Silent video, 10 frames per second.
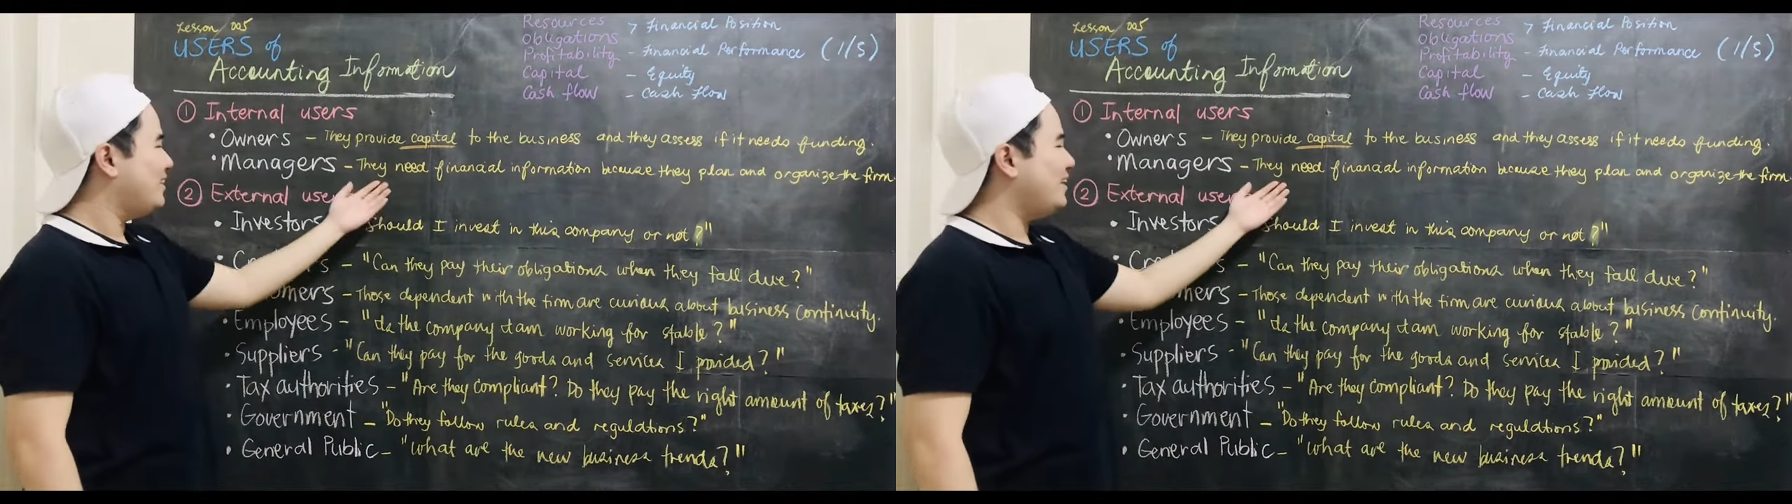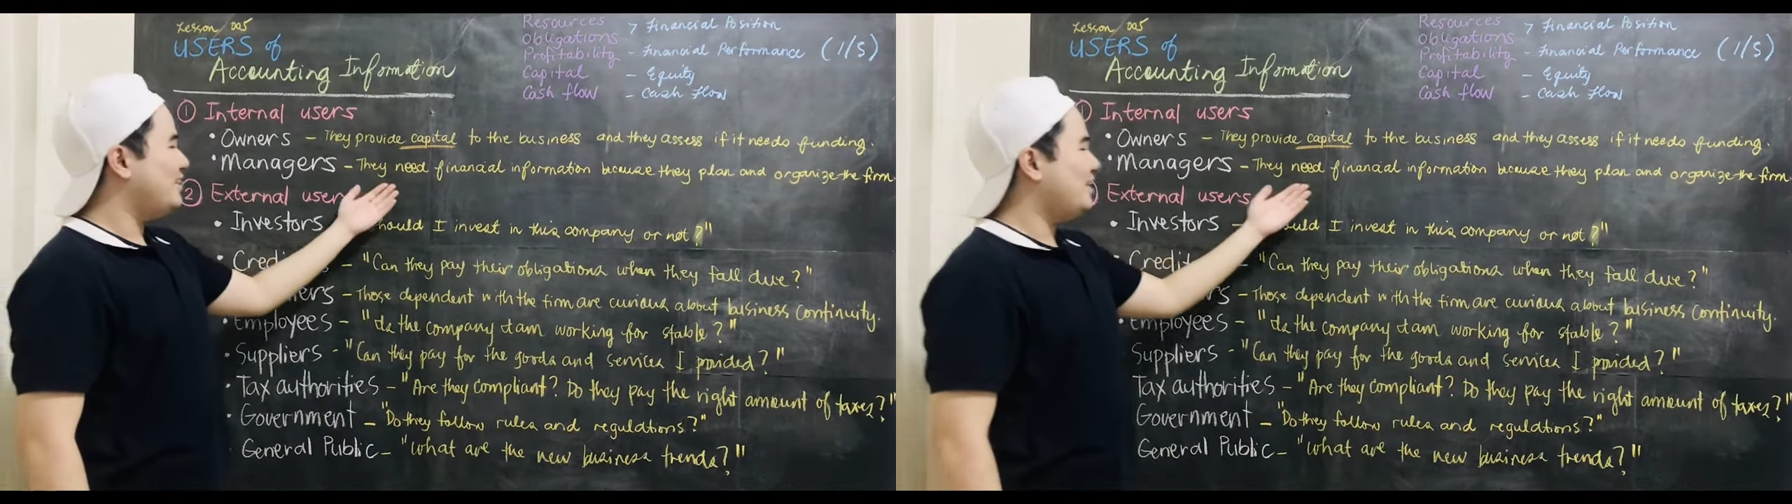
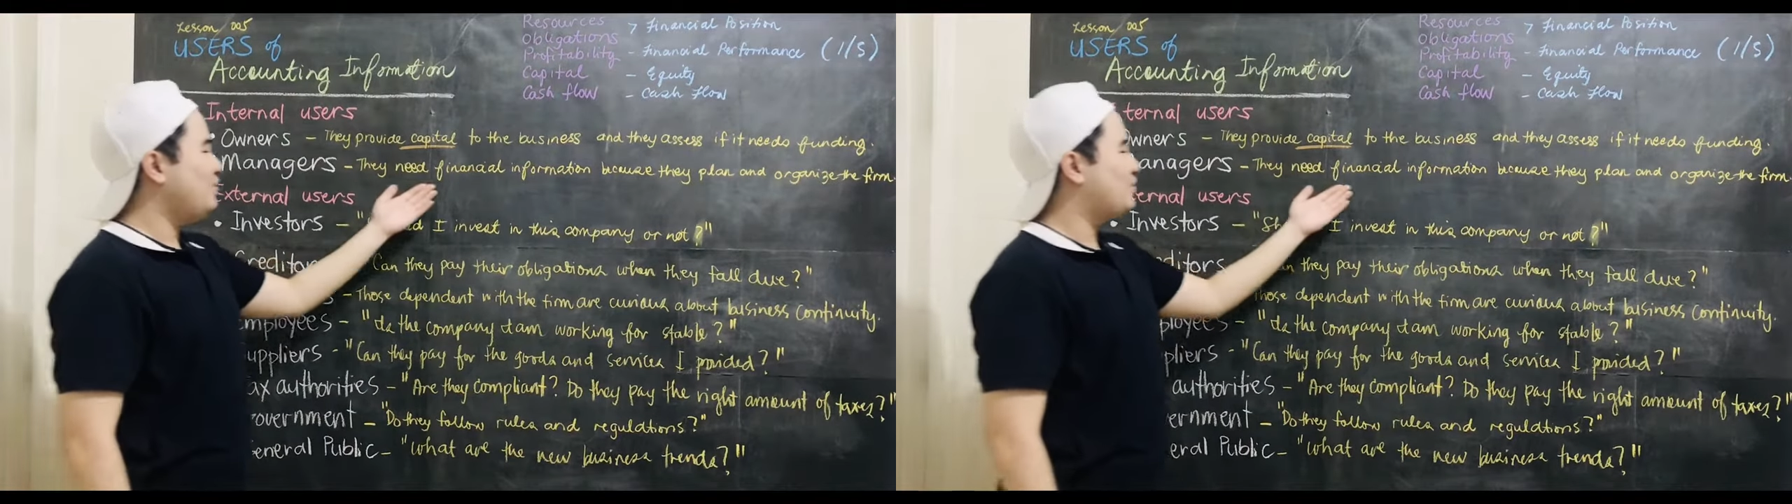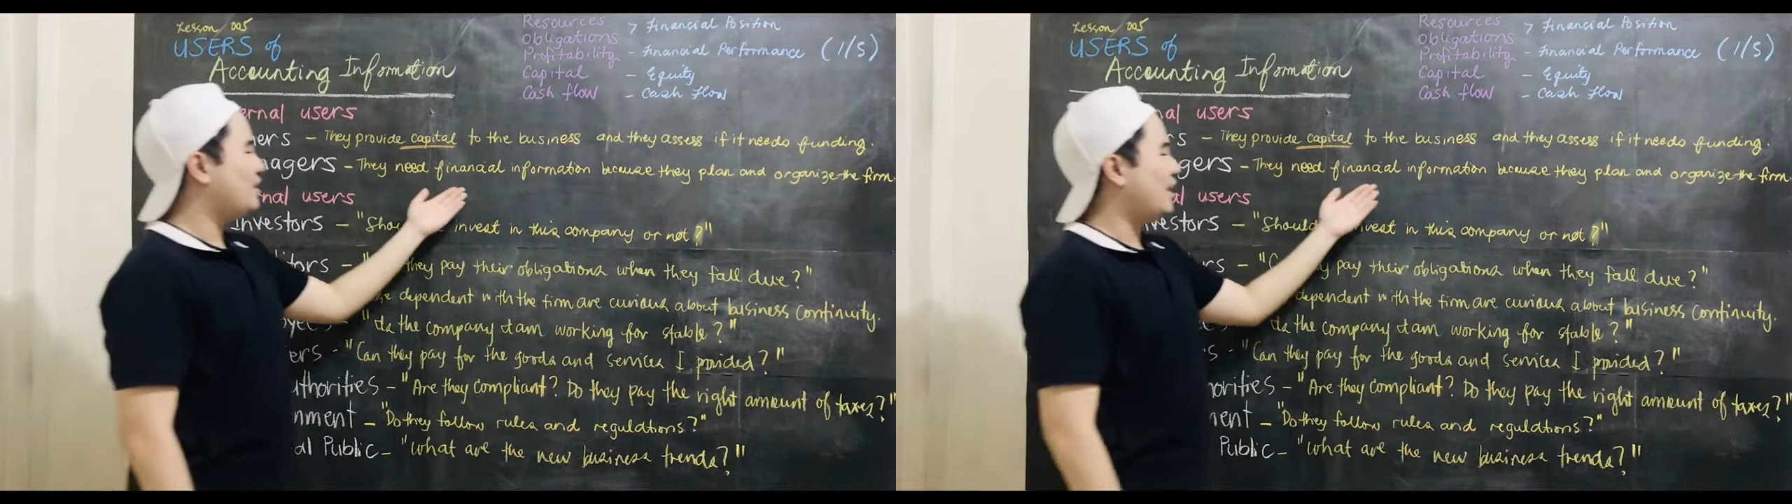They
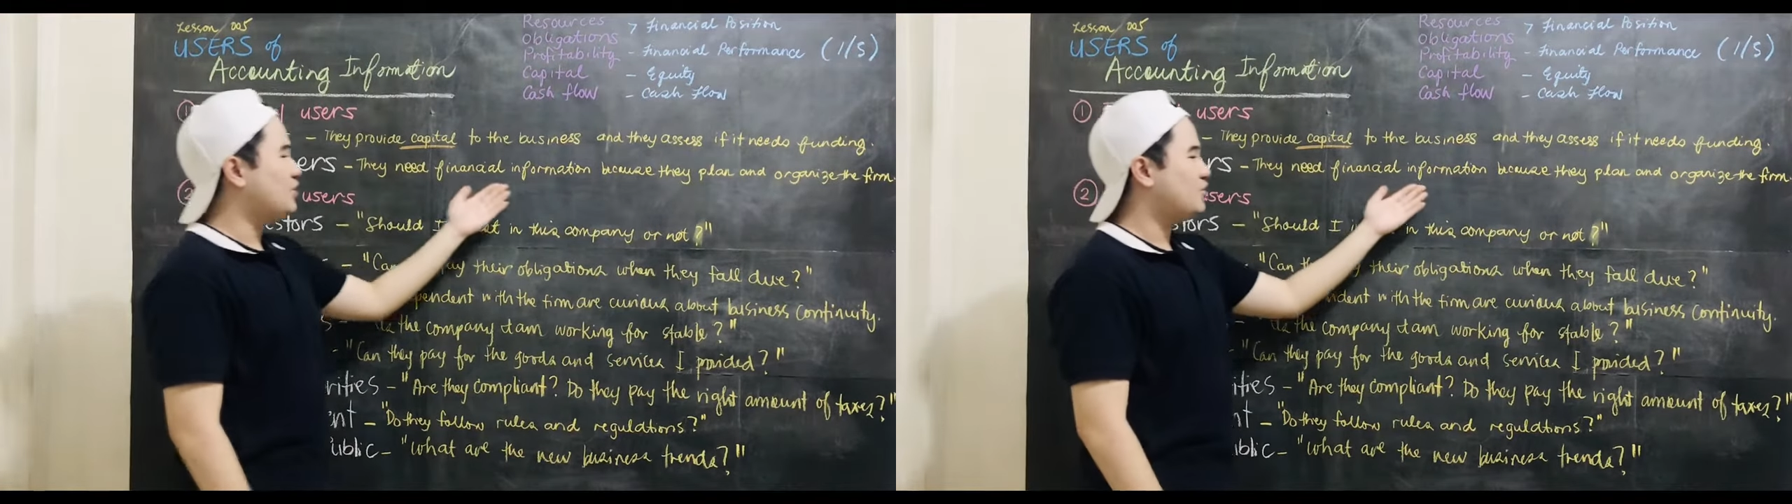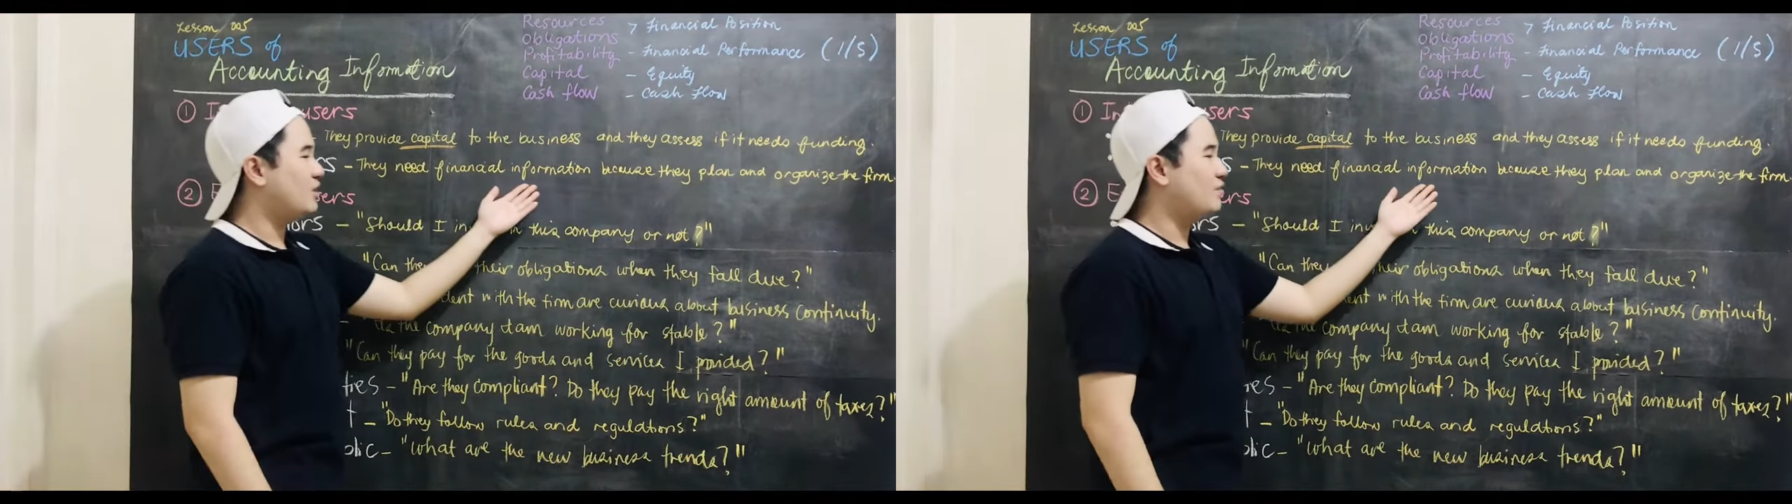need financial